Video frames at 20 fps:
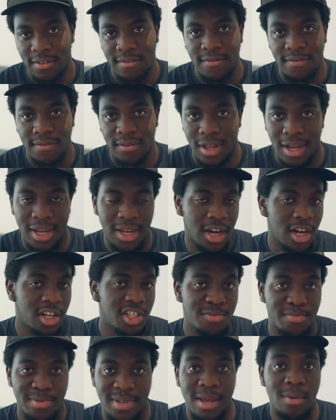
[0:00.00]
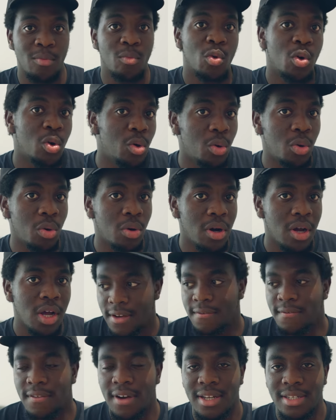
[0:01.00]
of like 100% wool
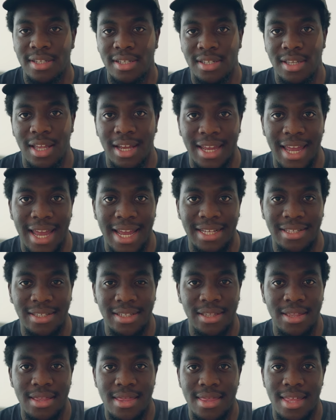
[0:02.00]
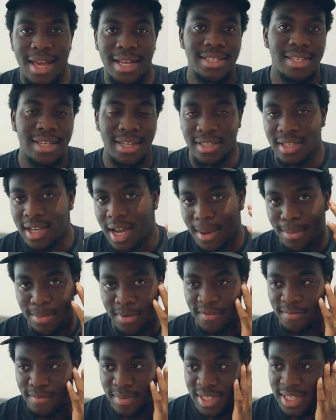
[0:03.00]
versus like a synthetic type
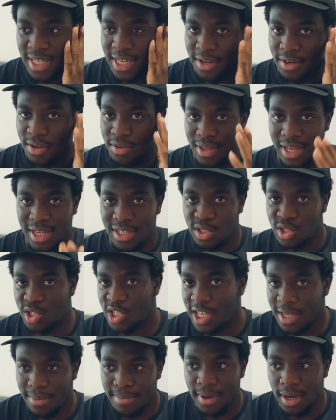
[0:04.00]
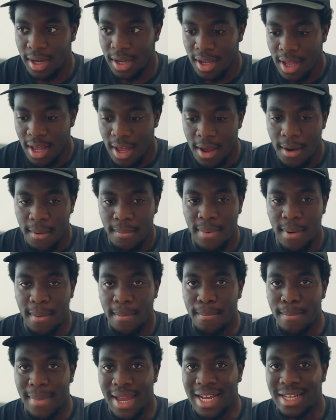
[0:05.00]
of material that's cheaper but
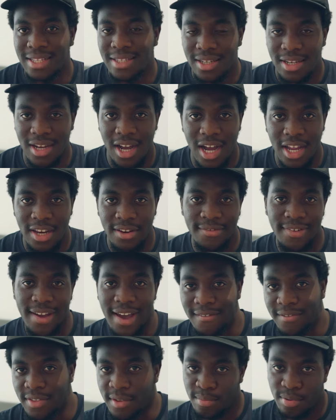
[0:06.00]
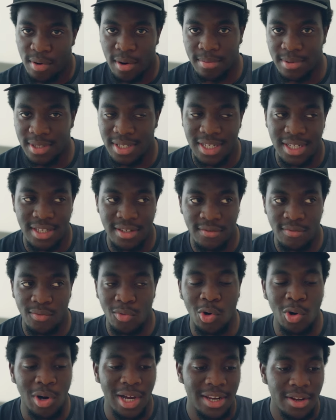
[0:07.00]
made to kind of have the properties of
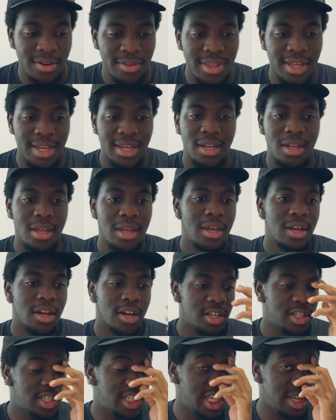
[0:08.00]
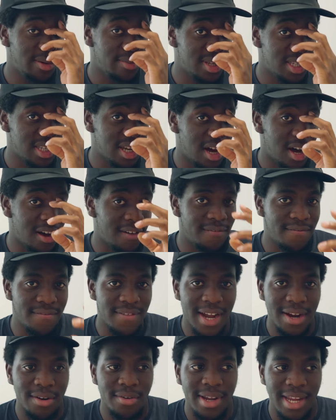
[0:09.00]
wool. I don't think consumers are
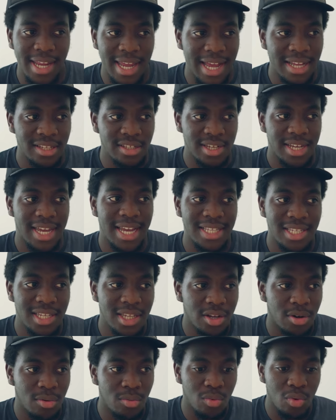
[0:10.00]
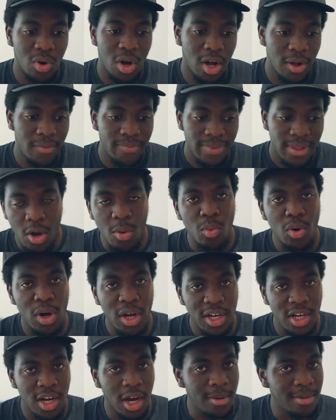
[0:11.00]
very educated on what,
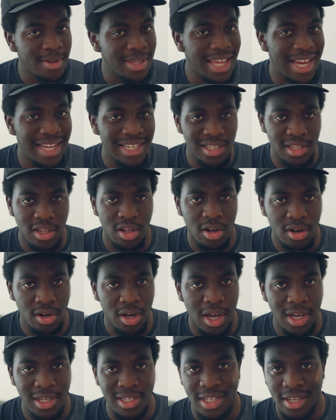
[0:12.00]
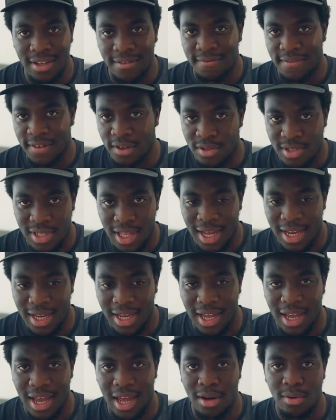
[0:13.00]
what a garment that is long lasting feels like
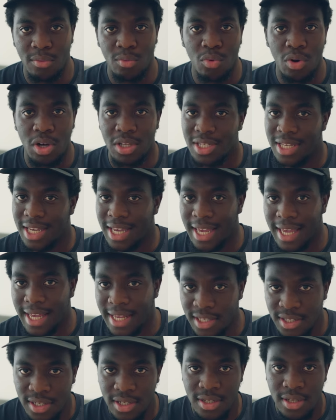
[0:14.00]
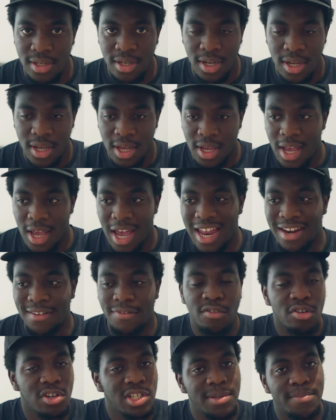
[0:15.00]
and what it isn't. And
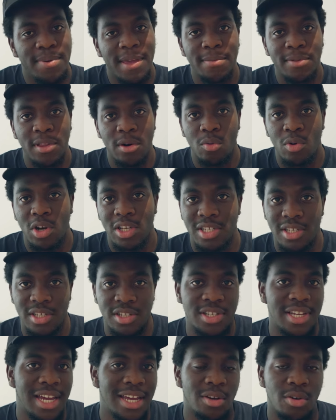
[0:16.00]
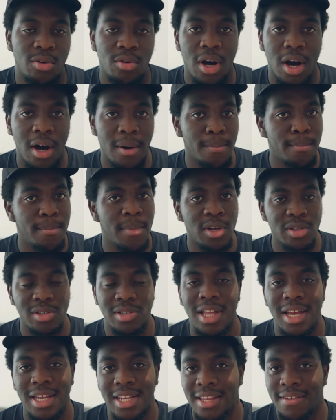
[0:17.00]
of course the people that watch this channel are most
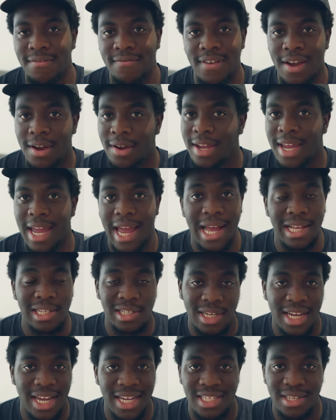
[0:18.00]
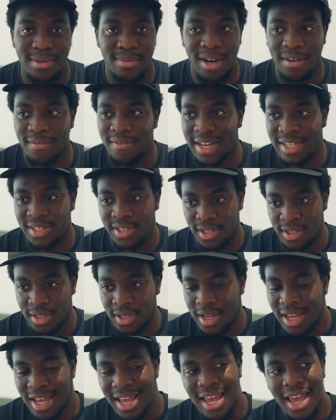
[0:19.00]
likely very educated about
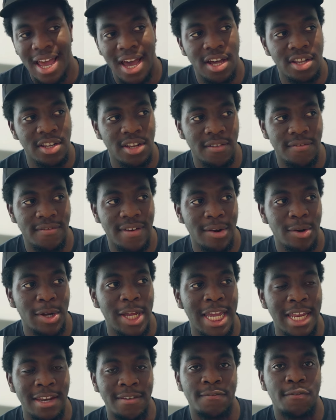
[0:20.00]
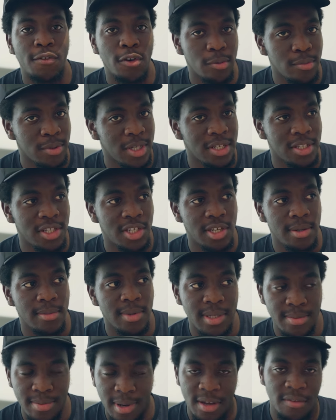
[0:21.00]
fashion and are very informed
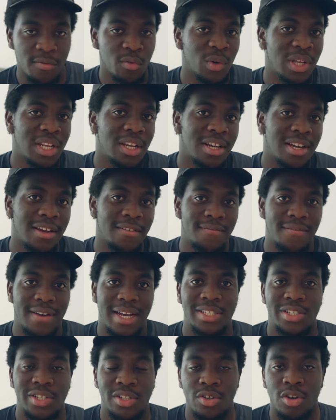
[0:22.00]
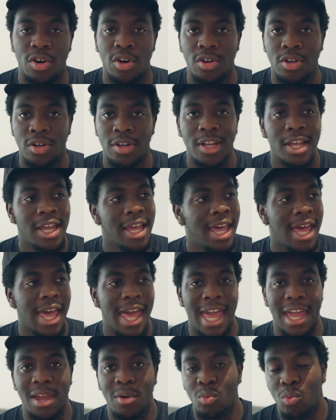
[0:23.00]
consumers. But if we look at fashion on
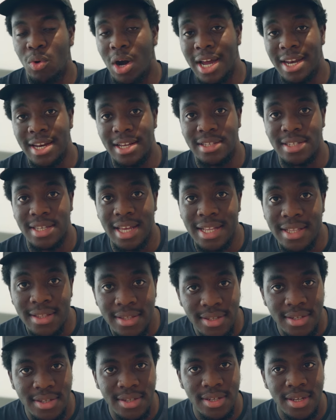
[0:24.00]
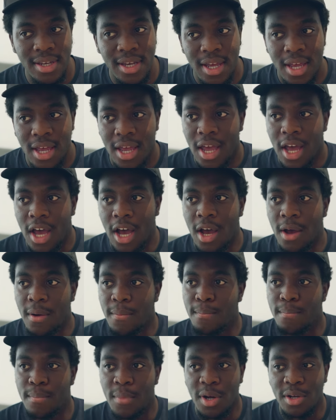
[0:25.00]
a wider sense,
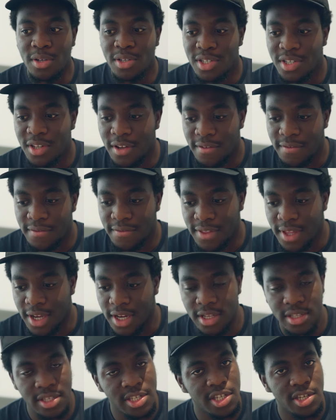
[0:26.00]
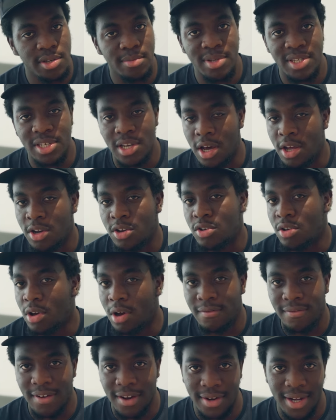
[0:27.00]
um, most of the consumers are
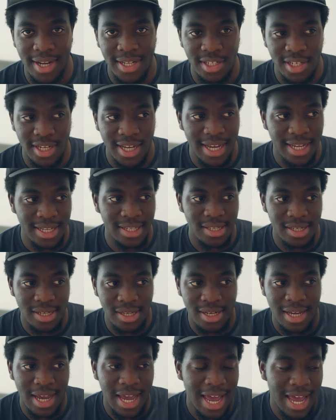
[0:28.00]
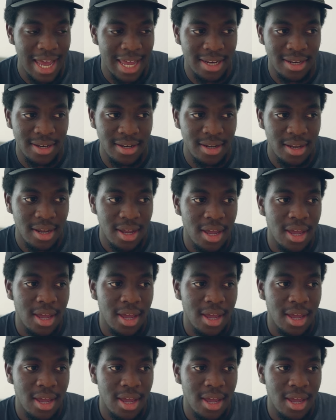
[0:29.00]
not very educated and